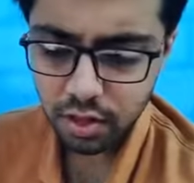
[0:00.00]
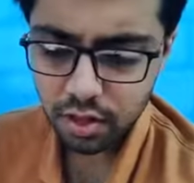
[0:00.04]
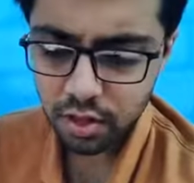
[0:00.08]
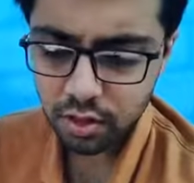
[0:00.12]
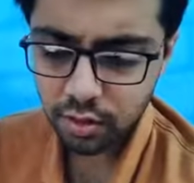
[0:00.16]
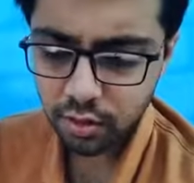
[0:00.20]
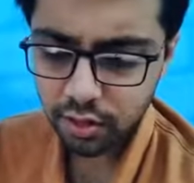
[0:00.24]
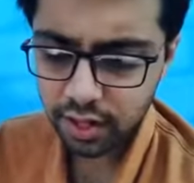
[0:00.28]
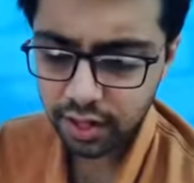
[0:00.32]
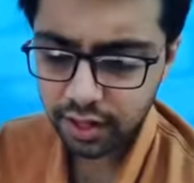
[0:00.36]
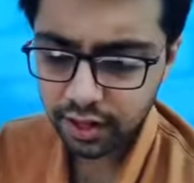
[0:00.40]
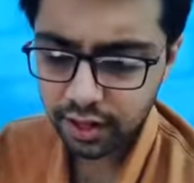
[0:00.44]

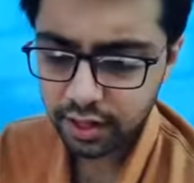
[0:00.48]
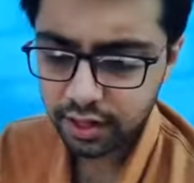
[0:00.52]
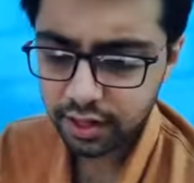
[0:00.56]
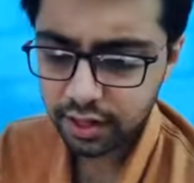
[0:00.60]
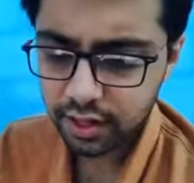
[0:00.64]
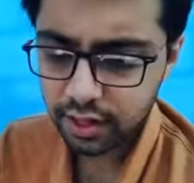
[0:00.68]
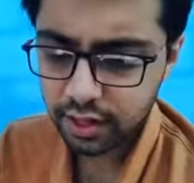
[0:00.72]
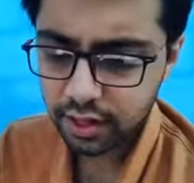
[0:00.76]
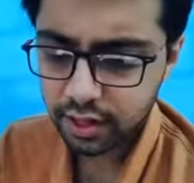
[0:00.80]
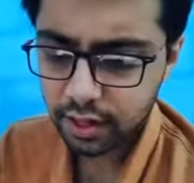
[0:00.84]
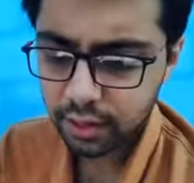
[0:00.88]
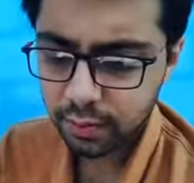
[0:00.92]
So yeah,
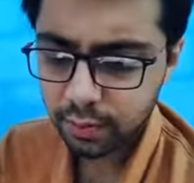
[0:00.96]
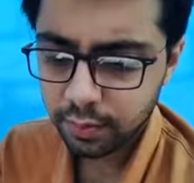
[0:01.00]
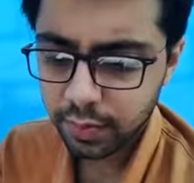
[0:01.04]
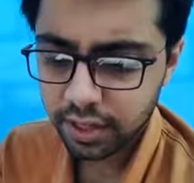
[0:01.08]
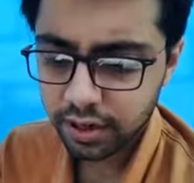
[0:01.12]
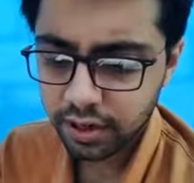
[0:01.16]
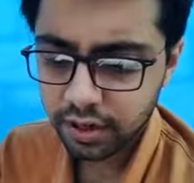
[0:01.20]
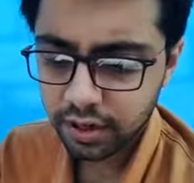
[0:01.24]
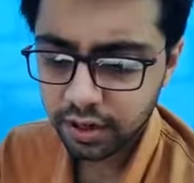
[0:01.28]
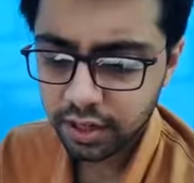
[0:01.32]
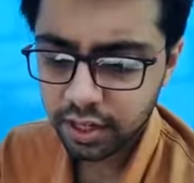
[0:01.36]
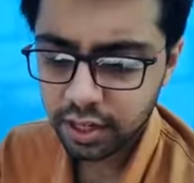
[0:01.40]
it's a
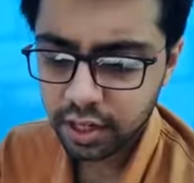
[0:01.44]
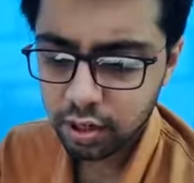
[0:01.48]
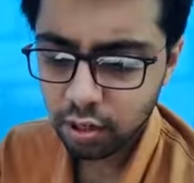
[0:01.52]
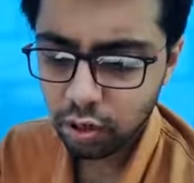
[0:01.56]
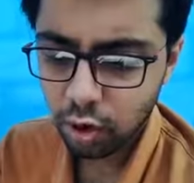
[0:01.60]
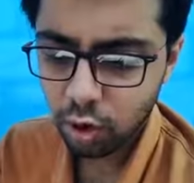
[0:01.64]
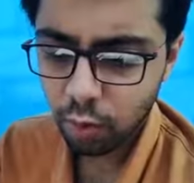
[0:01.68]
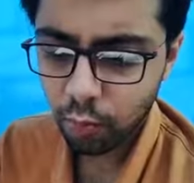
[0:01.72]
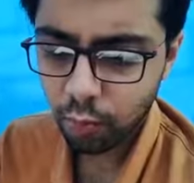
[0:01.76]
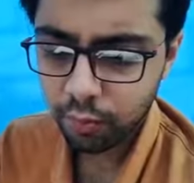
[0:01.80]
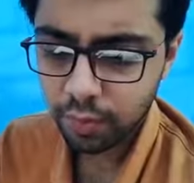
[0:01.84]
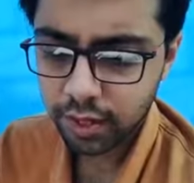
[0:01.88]
persistent
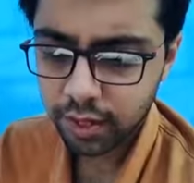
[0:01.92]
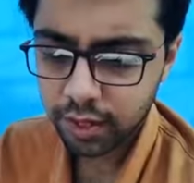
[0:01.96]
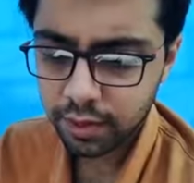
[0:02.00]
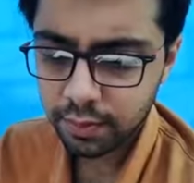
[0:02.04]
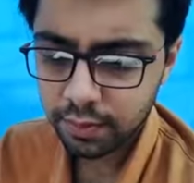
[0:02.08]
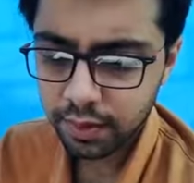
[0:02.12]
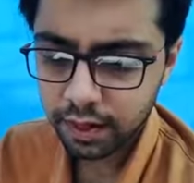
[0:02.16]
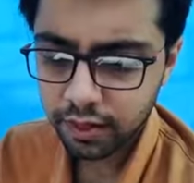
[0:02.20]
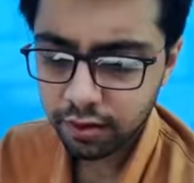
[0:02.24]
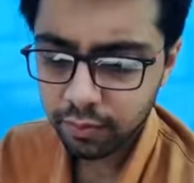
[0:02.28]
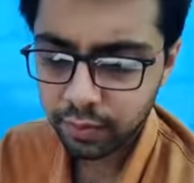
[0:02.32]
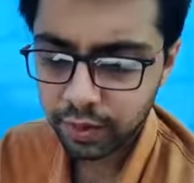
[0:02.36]
complex
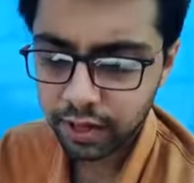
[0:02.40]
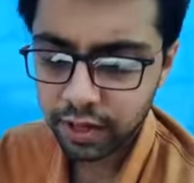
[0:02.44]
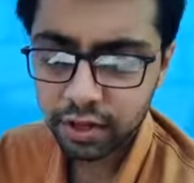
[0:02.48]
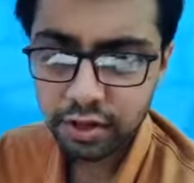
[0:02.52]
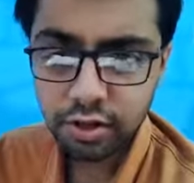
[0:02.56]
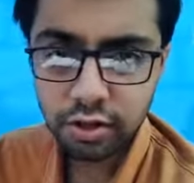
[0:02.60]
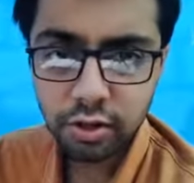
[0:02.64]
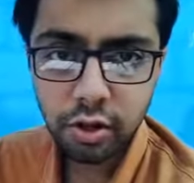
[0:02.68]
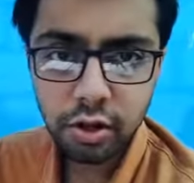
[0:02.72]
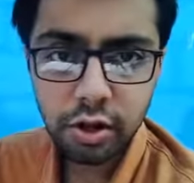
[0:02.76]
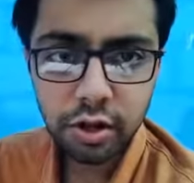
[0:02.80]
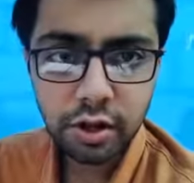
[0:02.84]
bereavement
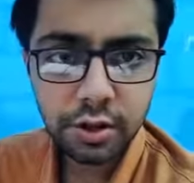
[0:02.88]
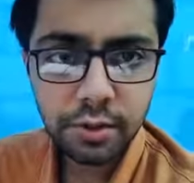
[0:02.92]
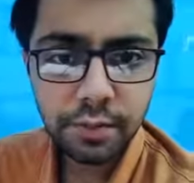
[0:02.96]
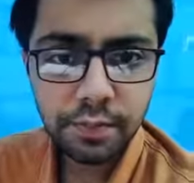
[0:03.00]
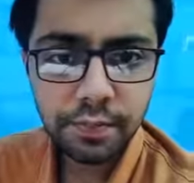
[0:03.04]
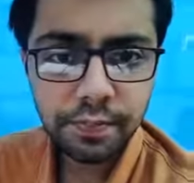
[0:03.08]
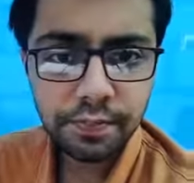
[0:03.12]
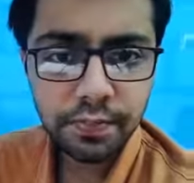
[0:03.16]
disorder.